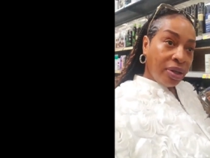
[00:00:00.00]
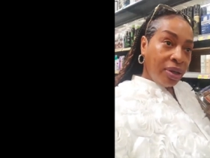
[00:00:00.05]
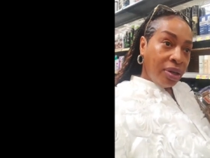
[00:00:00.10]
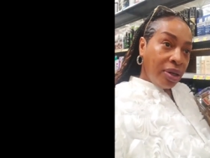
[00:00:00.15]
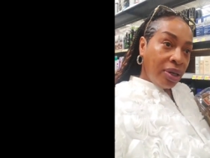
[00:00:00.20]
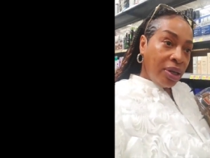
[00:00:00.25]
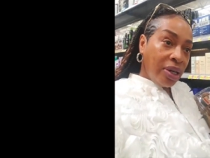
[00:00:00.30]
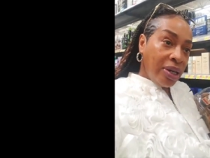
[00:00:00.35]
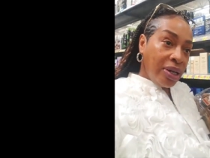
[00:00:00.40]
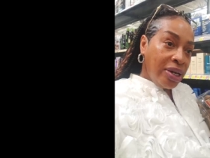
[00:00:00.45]

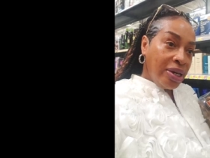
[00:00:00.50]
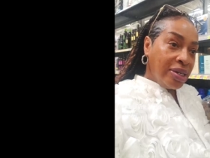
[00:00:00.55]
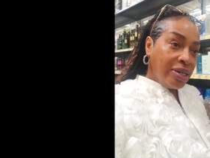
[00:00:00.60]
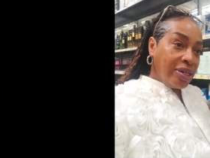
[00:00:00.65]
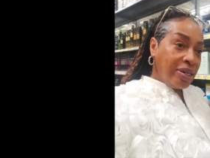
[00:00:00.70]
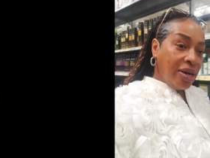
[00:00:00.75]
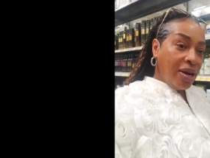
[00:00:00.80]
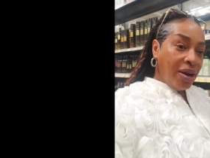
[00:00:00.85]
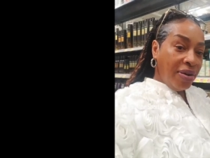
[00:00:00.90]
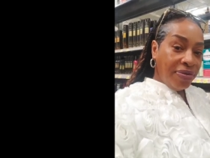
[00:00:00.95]
Every time I
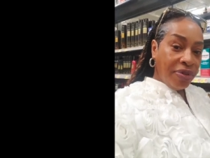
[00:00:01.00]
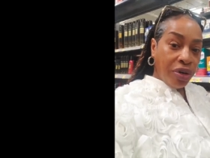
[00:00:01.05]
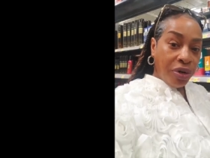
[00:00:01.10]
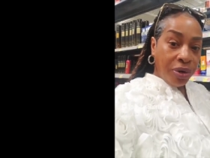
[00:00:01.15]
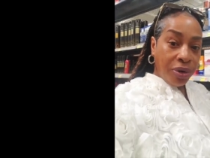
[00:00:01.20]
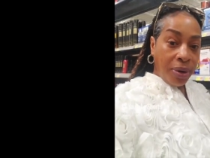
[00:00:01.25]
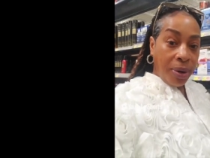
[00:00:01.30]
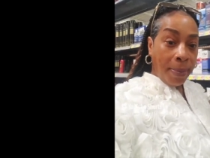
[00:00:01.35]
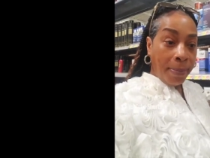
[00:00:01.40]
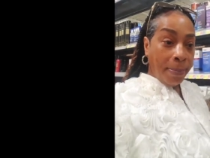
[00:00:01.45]
go to the
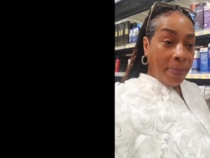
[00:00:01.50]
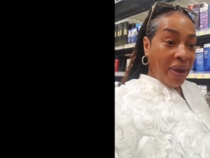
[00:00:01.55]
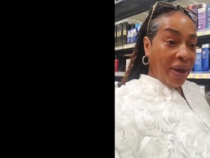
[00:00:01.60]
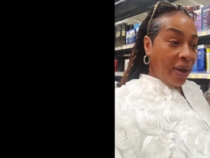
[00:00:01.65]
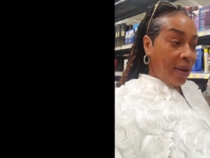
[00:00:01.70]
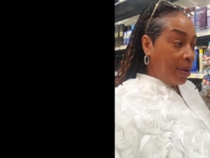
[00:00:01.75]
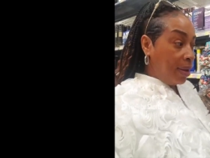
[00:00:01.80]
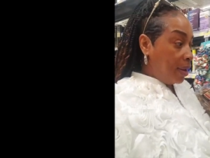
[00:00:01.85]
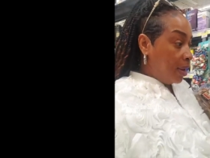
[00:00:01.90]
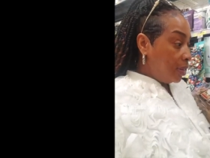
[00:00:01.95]
store,
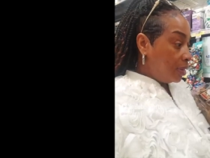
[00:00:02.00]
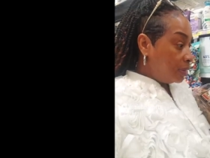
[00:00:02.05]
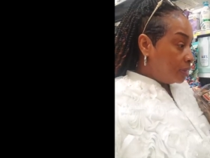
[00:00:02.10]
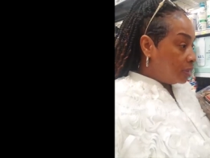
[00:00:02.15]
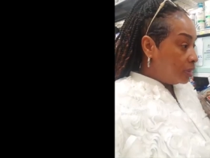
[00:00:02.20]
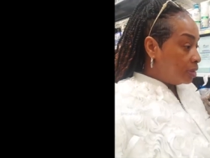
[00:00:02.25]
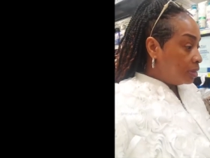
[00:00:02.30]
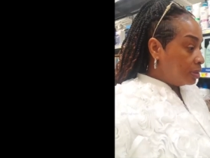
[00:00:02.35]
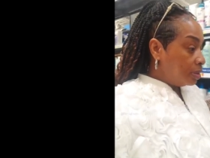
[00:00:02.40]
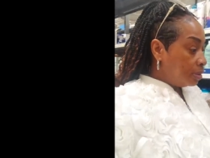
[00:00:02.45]

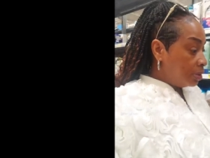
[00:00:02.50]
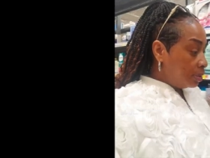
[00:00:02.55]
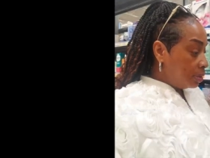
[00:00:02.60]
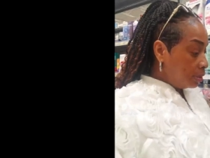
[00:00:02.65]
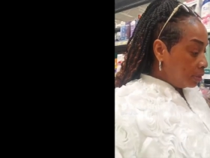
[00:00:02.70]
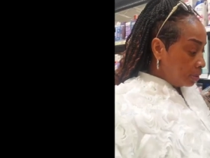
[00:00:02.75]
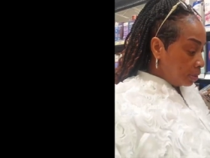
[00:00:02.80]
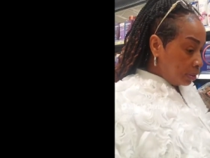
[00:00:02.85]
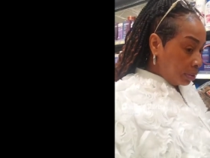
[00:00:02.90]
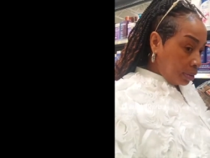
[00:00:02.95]
I go
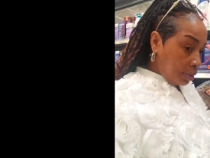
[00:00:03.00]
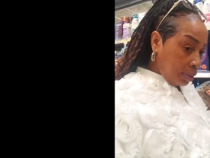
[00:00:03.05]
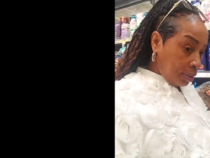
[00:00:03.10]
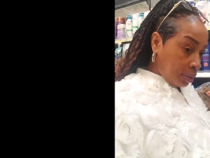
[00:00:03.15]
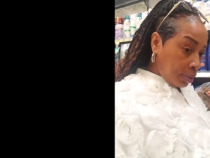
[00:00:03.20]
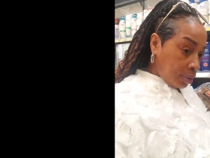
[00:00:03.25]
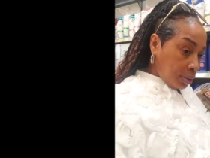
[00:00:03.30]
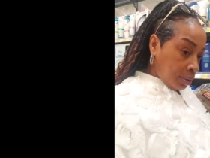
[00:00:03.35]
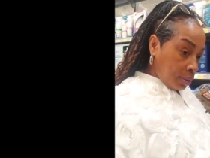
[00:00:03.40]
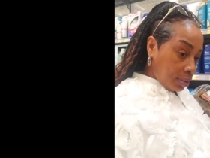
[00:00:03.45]
to,
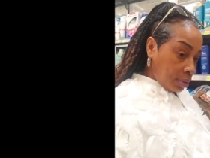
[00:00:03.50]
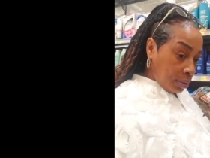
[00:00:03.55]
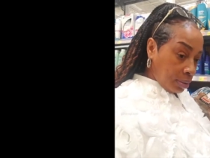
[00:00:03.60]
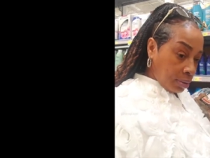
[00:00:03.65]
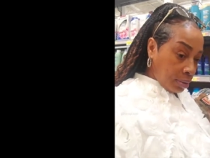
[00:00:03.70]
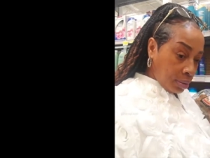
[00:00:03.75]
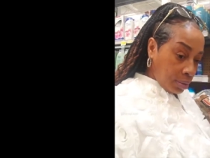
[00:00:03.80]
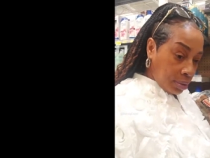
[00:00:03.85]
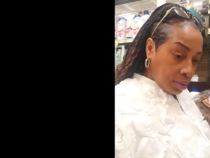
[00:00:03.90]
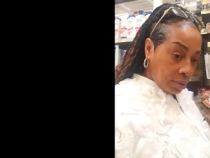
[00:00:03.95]
you know, the
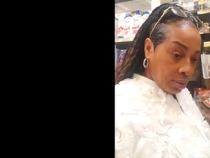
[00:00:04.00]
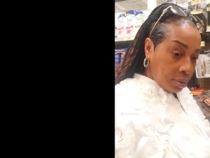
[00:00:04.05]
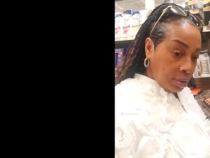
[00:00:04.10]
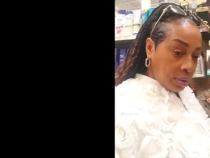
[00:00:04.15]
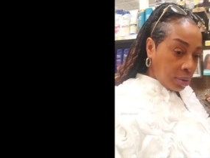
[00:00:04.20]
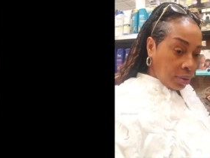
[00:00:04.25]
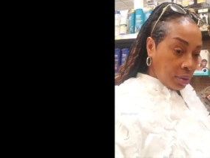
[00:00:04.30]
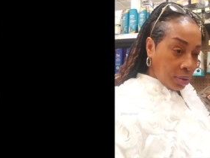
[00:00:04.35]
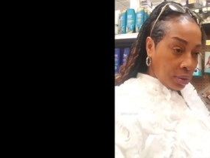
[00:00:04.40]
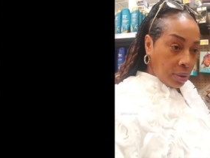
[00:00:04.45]
hair
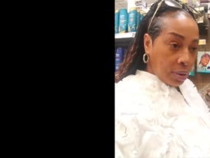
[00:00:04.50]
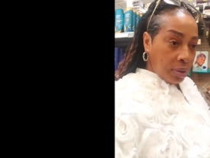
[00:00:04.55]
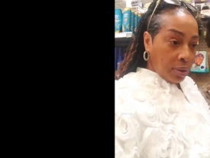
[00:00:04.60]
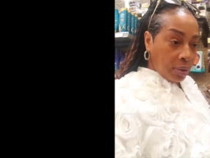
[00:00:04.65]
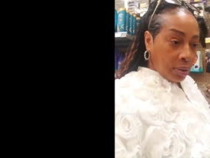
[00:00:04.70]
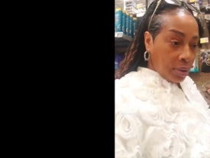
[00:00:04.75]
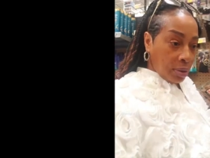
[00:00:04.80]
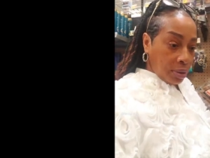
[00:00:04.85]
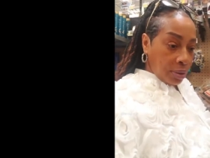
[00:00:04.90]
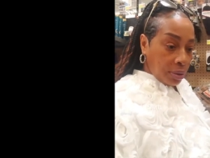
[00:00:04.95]
product aisle
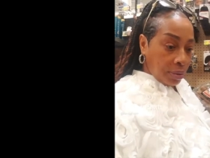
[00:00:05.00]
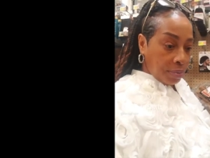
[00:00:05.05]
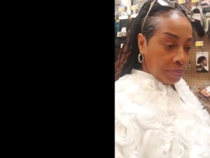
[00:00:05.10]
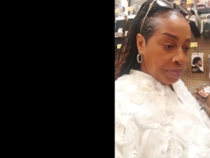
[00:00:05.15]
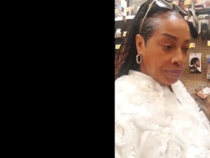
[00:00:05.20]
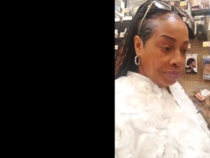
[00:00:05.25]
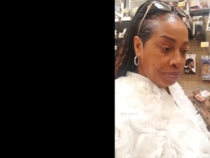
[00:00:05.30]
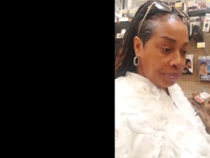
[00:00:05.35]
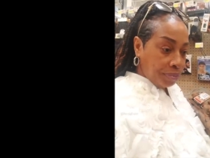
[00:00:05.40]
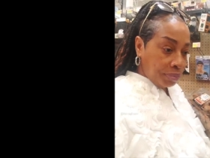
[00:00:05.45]

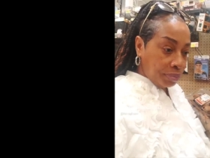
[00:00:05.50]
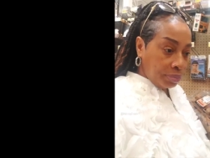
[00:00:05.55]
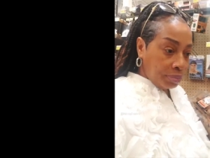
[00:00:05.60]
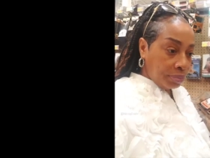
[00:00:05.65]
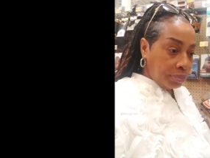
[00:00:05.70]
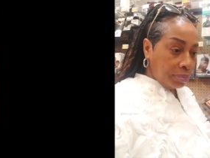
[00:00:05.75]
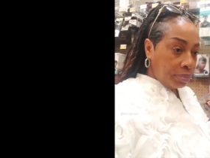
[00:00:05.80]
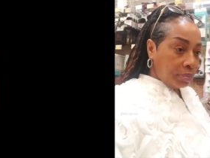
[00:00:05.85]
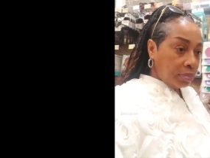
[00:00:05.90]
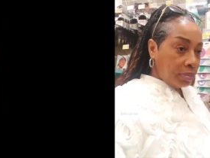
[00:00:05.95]
just to see
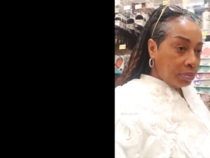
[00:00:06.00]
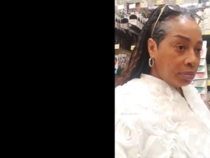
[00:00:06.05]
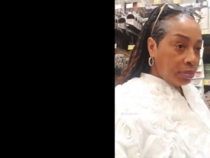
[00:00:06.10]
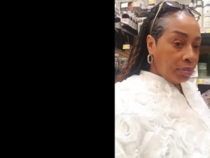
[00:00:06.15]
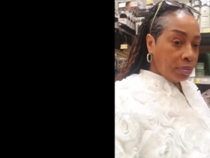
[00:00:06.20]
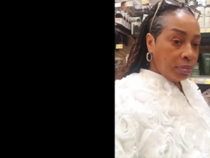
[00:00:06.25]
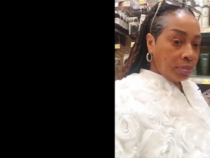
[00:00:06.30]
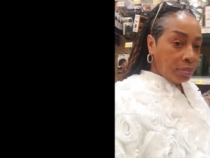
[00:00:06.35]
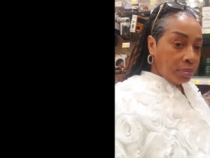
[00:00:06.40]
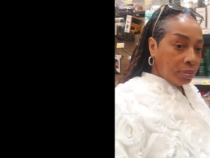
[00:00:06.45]
what they
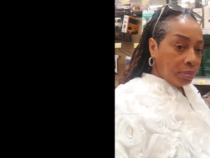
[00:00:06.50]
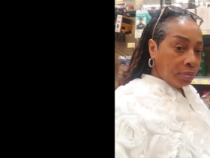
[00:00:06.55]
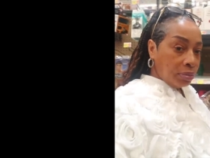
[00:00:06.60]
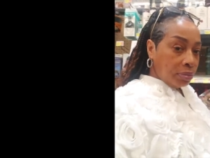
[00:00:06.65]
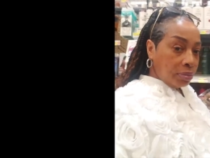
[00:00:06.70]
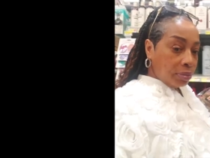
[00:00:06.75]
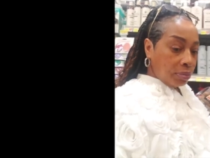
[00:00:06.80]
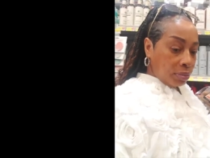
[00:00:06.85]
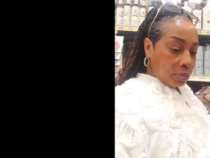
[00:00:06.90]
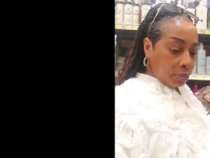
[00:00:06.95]
have,
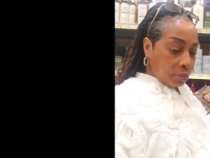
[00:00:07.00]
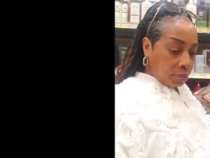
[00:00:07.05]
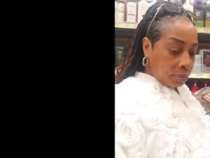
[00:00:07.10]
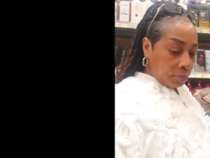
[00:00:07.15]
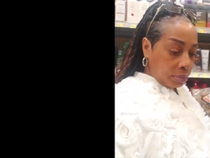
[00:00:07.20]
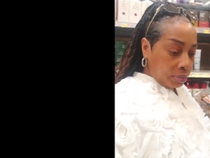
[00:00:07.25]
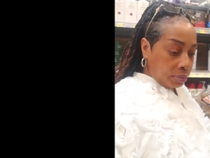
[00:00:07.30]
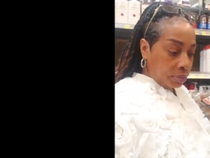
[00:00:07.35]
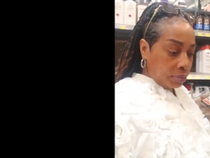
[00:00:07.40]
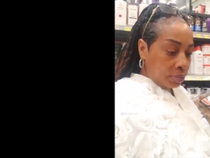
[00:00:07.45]
to
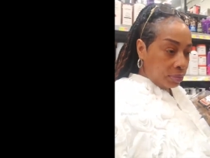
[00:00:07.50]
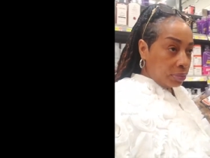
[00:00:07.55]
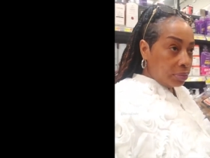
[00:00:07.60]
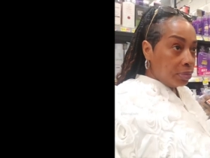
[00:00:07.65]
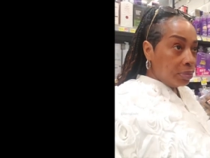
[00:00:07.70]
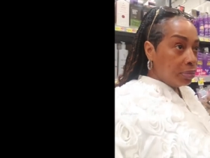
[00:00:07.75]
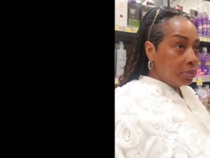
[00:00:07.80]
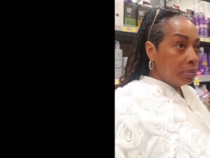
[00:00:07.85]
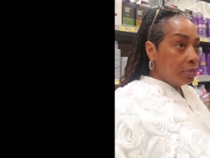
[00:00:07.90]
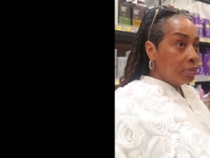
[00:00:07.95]
see
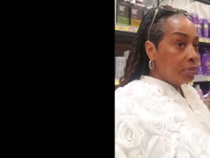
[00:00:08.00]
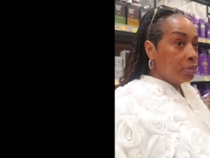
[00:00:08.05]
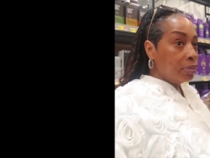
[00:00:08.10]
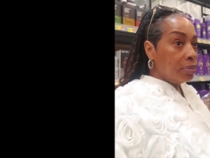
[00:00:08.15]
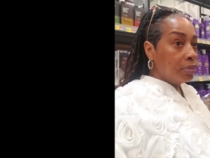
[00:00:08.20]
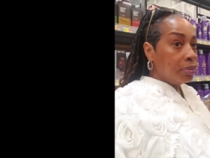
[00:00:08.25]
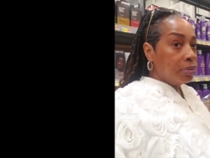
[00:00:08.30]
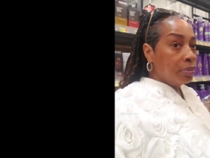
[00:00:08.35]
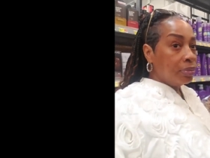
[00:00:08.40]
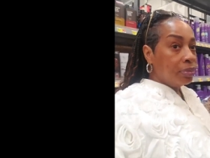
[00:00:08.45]
what's
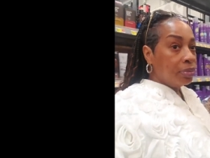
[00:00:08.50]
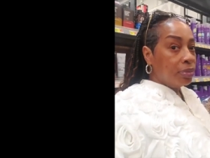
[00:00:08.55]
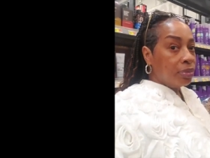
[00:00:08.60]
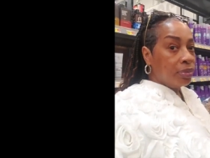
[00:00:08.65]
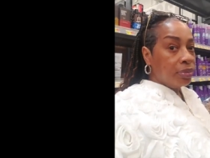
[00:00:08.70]
new,